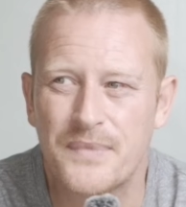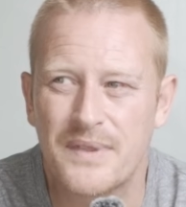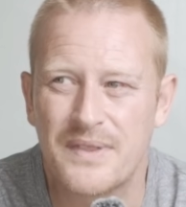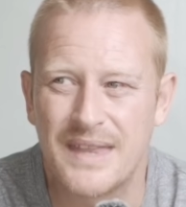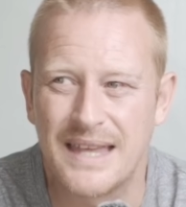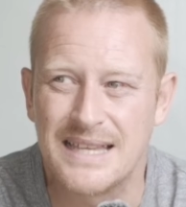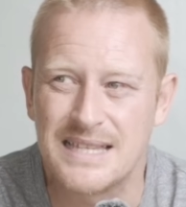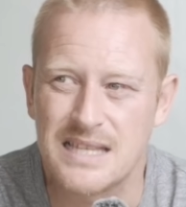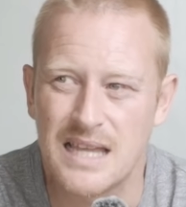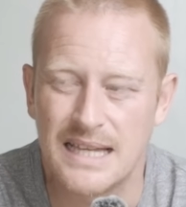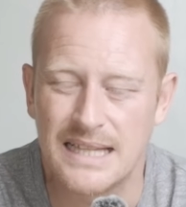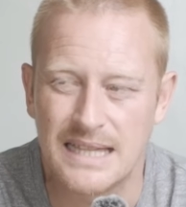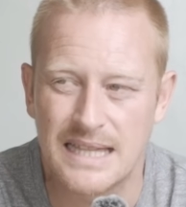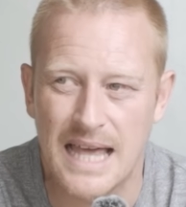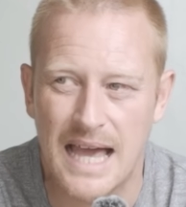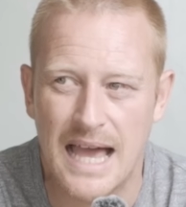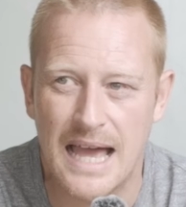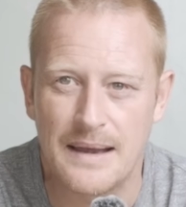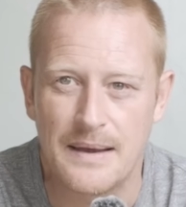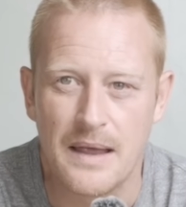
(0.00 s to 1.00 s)
things
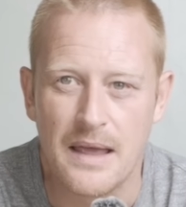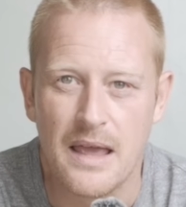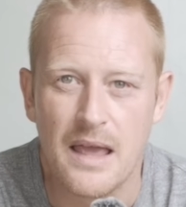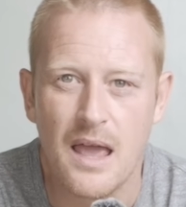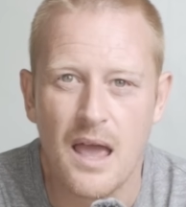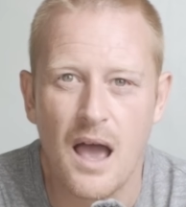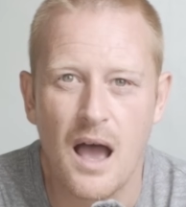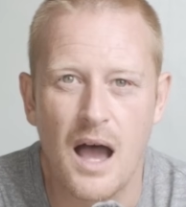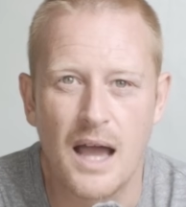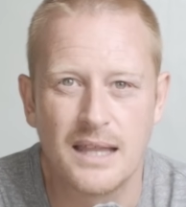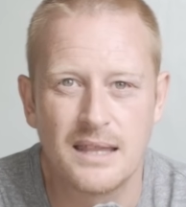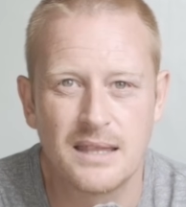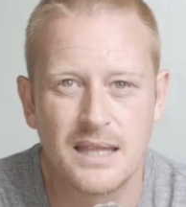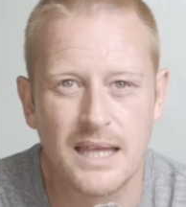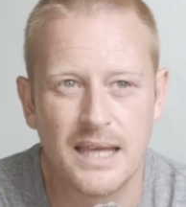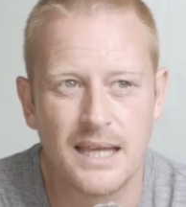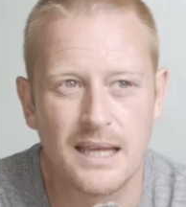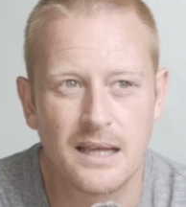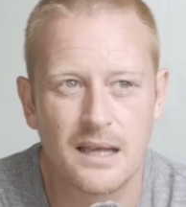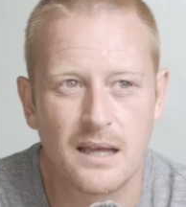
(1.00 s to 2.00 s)
like that, I
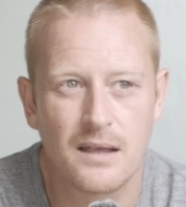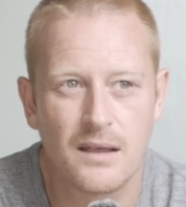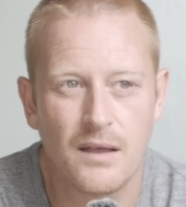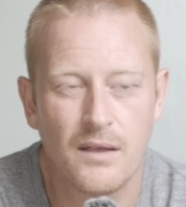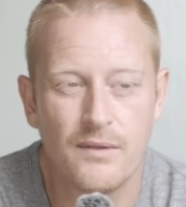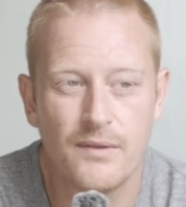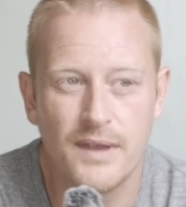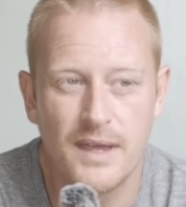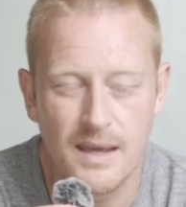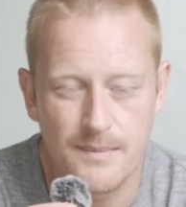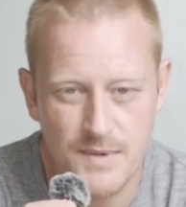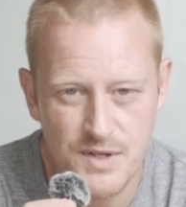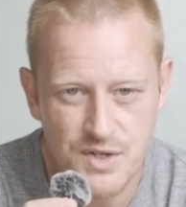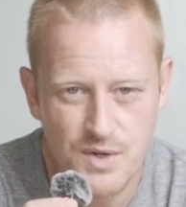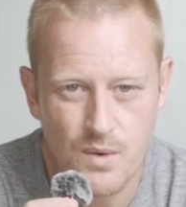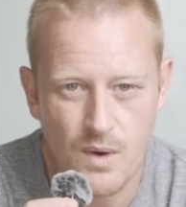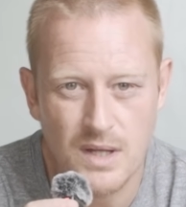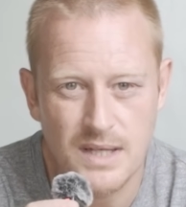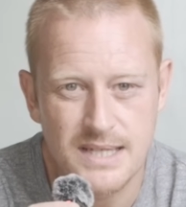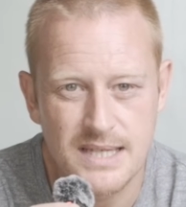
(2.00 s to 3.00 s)
think the
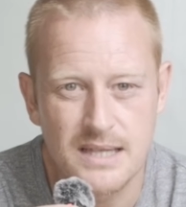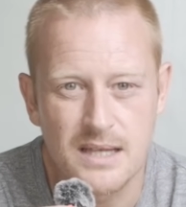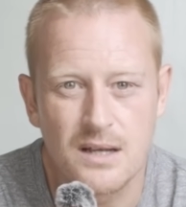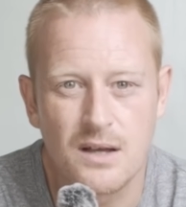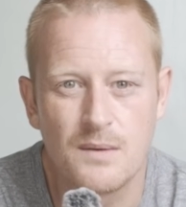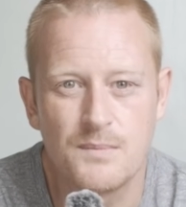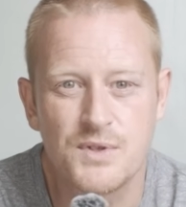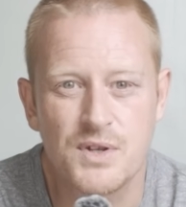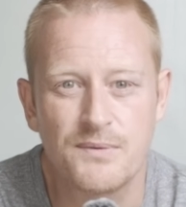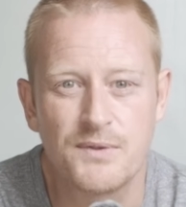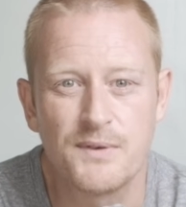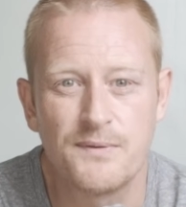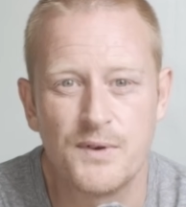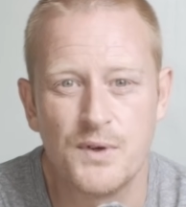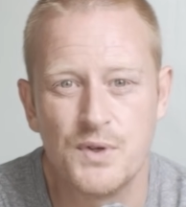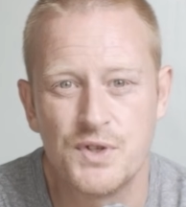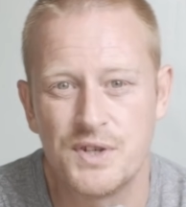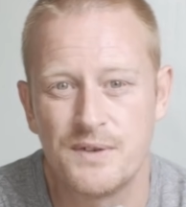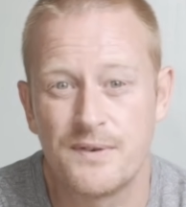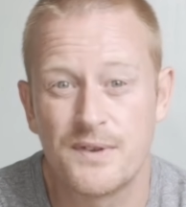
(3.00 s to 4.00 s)
image quality that comes off the
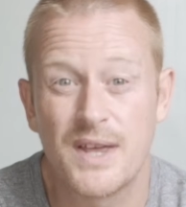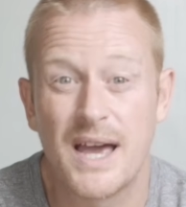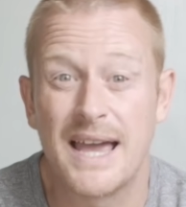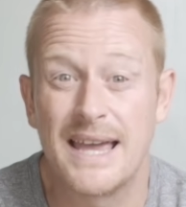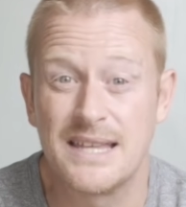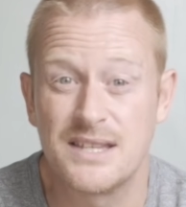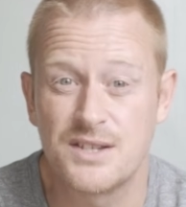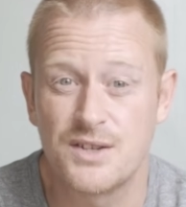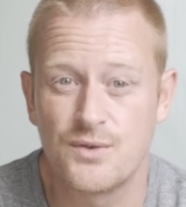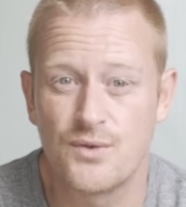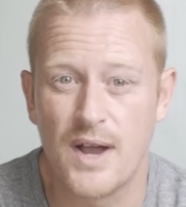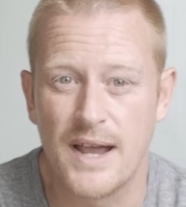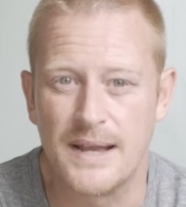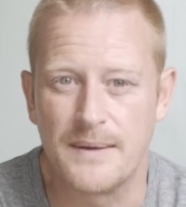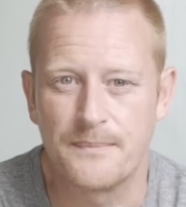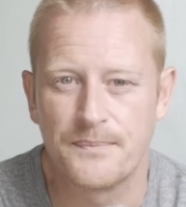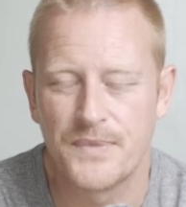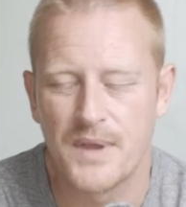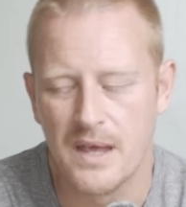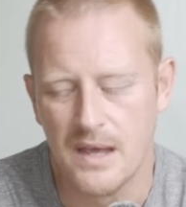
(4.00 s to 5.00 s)
Fuji for that is great.